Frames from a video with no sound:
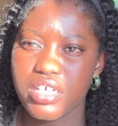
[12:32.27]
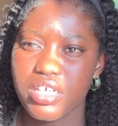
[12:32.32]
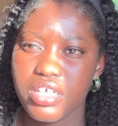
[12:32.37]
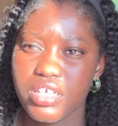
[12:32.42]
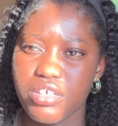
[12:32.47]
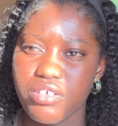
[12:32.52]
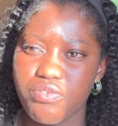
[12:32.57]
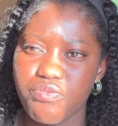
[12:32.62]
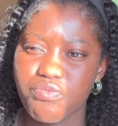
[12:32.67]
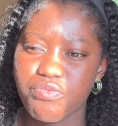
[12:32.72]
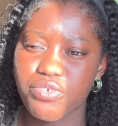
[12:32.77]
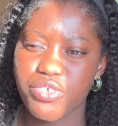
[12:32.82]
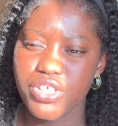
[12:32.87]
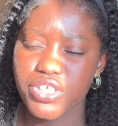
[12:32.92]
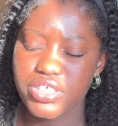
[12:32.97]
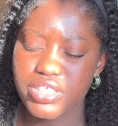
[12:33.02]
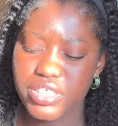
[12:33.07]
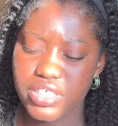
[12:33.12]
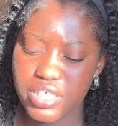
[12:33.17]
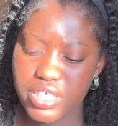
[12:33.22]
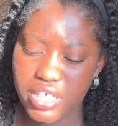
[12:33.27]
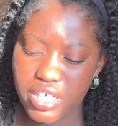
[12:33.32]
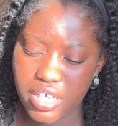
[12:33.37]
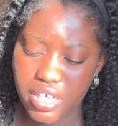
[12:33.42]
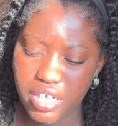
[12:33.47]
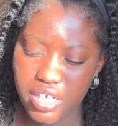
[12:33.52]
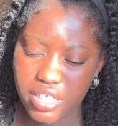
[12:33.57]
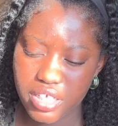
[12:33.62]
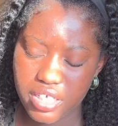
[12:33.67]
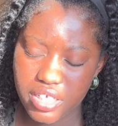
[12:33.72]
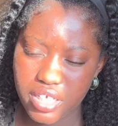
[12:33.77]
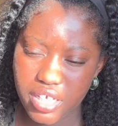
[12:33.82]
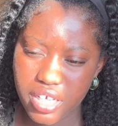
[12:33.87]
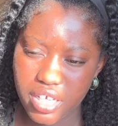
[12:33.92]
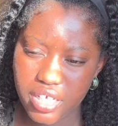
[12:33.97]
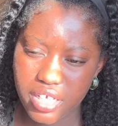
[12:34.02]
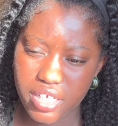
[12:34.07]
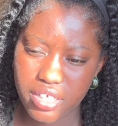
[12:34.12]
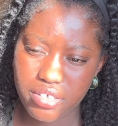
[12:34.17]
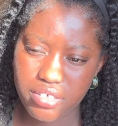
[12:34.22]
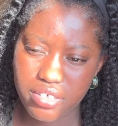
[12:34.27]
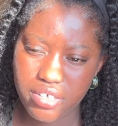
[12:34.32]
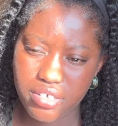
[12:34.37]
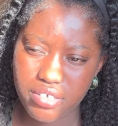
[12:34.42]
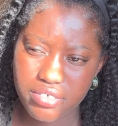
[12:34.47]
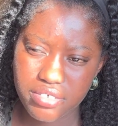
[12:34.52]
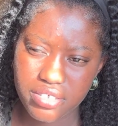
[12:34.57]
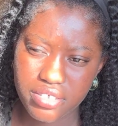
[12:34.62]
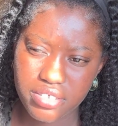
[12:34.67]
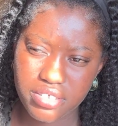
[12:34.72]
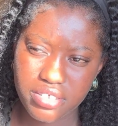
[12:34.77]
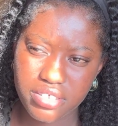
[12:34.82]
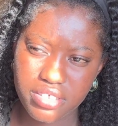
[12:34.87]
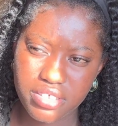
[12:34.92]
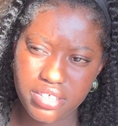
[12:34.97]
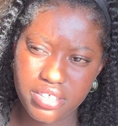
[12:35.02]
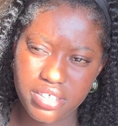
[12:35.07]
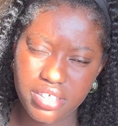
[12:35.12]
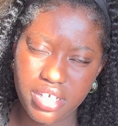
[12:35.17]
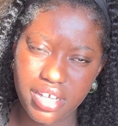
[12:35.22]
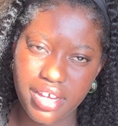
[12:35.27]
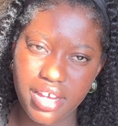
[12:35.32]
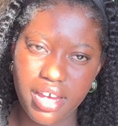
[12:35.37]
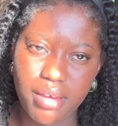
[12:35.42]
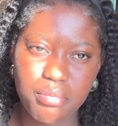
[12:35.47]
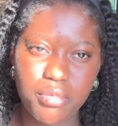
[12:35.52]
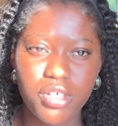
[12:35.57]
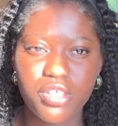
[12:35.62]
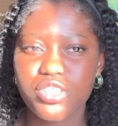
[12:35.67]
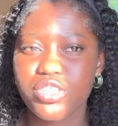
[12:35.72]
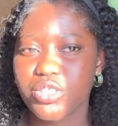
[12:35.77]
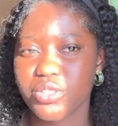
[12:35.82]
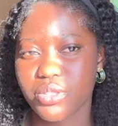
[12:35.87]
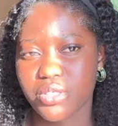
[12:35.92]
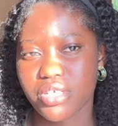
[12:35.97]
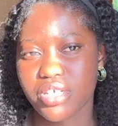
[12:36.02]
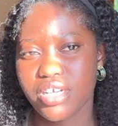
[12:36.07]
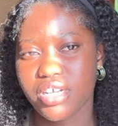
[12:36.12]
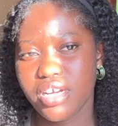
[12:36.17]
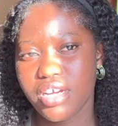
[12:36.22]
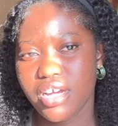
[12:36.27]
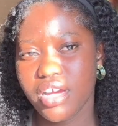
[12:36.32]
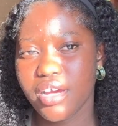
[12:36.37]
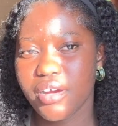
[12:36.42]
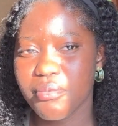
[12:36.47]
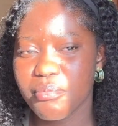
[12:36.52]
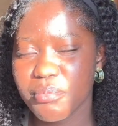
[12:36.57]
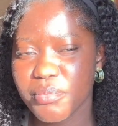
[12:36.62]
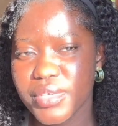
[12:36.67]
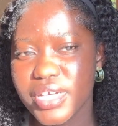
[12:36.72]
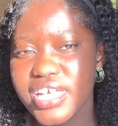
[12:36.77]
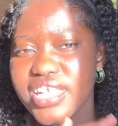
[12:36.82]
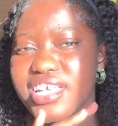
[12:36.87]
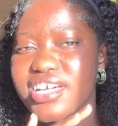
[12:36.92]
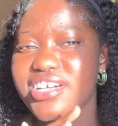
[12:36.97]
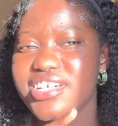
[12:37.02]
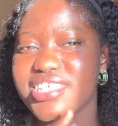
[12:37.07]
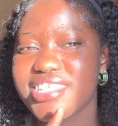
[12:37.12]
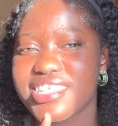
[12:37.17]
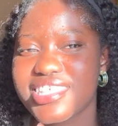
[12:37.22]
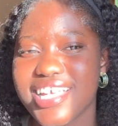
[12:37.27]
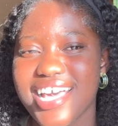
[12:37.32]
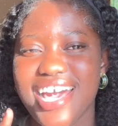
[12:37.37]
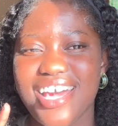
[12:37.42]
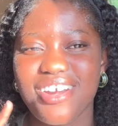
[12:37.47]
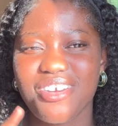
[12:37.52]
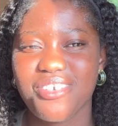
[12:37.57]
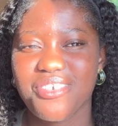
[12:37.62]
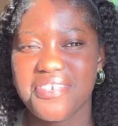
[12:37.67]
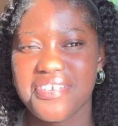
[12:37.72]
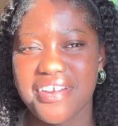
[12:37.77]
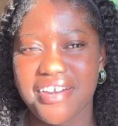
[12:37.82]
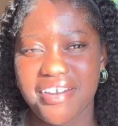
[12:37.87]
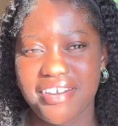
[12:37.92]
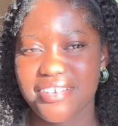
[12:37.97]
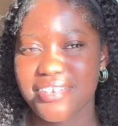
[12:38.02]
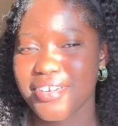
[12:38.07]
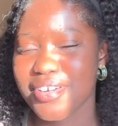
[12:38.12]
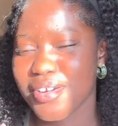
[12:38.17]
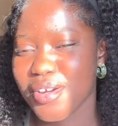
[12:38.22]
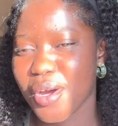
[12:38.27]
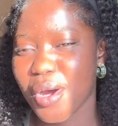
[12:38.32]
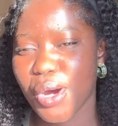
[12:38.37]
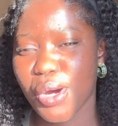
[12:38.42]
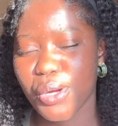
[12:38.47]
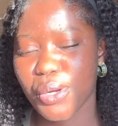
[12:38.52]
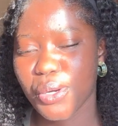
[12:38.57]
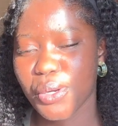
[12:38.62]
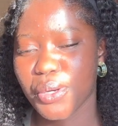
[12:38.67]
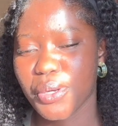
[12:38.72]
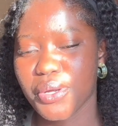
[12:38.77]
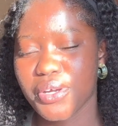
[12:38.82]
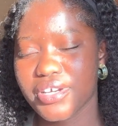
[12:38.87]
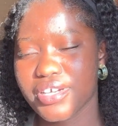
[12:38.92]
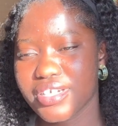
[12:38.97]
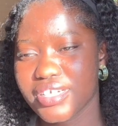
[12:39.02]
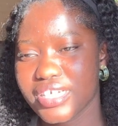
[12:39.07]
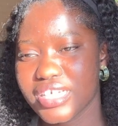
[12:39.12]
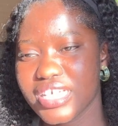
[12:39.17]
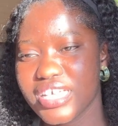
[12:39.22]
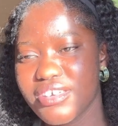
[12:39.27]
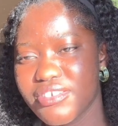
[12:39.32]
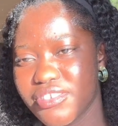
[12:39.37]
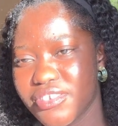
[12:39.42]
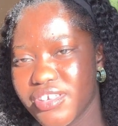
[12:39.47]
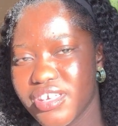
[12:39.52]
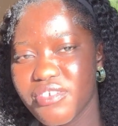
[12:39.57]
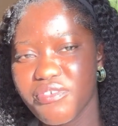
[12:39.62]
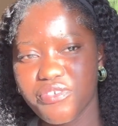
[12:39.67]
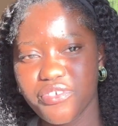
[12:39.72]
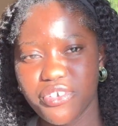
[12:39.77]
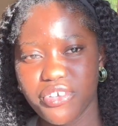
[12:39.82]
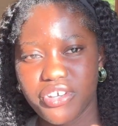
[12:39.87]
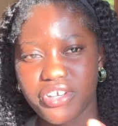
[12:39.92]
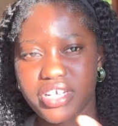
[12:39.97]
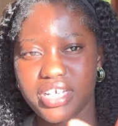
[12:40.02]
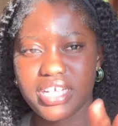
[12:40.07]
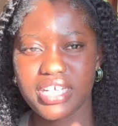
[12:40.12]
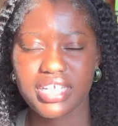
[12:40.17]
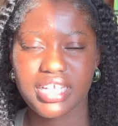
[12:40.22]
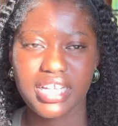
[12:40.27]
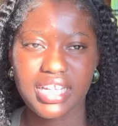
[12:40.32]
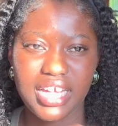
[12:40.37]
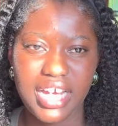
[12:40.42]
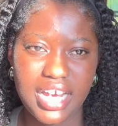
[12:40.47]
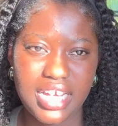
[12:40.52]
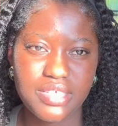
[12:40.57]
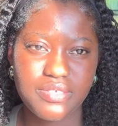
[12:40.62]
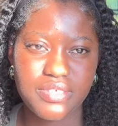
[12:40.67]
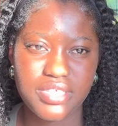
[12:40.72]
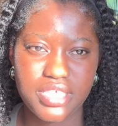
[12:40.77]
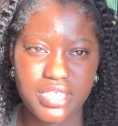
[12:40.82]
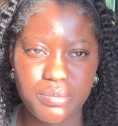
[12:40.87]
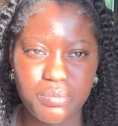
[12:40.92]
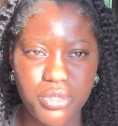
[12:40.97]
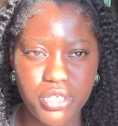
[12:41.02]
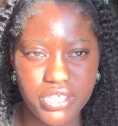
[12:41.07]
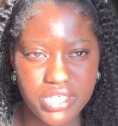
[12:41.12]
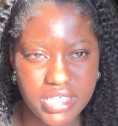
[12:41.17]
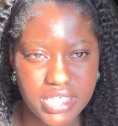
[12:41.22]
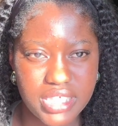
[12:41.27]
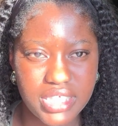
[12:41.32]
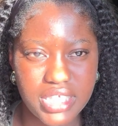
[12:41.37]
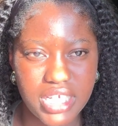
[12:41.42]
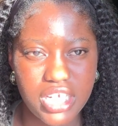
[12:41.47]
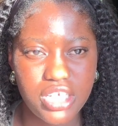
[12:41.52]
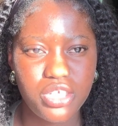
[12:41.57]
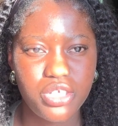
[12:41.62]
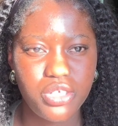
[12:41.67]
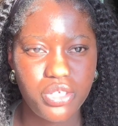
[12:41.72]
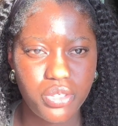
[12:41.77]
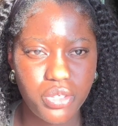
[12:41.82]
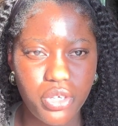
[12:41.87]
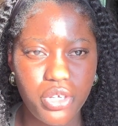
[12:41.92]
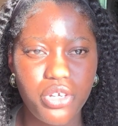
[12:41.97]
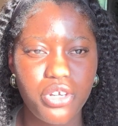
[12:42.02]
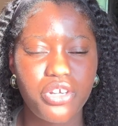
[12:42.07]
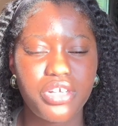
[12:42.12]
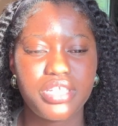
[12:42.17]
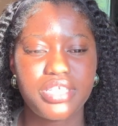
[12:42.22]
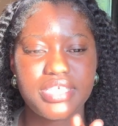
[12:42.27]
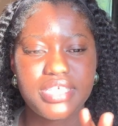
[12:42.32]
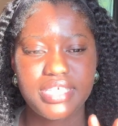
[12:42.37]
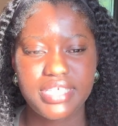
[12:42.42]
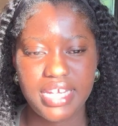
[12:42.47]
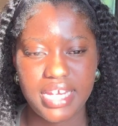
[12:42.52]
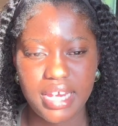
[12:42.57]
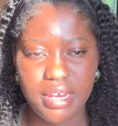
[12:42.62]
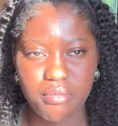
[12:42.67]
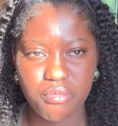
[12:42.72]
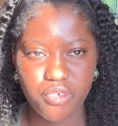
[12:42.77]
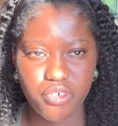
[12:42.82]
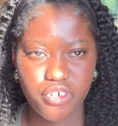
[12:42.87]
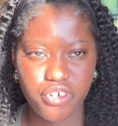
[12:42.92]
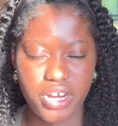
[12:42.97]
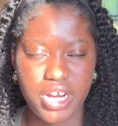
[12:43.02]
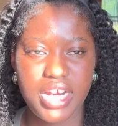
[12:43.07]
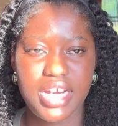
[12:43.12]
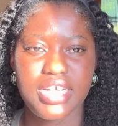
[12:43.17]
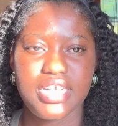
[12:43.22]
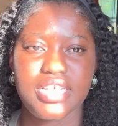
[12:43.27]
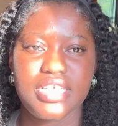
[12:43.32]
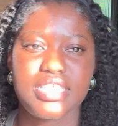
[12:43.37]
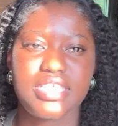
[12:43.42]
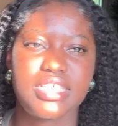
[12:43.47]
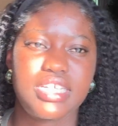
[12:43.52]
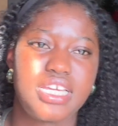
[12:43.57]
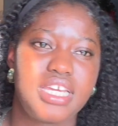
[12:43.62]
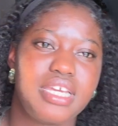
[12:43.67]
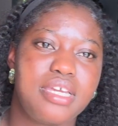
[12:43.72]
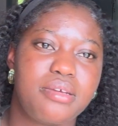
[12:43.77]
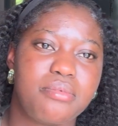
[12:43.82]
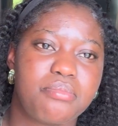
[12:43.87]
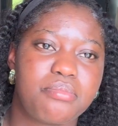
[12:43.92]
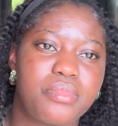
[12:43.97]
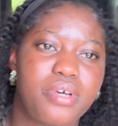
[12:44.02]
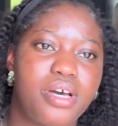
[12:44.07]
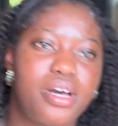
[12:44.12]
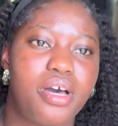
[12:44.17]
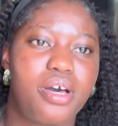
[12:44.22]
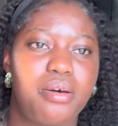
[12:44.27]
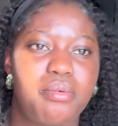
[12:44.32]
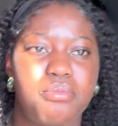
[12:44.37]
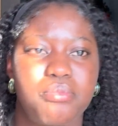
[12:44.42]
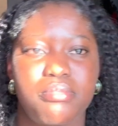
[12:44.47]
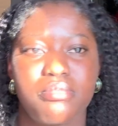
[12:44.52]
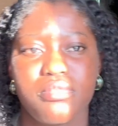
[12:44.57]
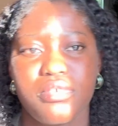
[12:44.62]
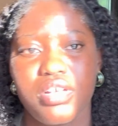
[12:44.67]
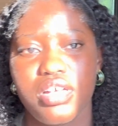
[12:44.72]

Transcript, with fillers: university in Ghana, in Ghana I don't know, I'm not sure. Either it's that or not, or It, if you're in class with this person, then you know you're the same grade, the same um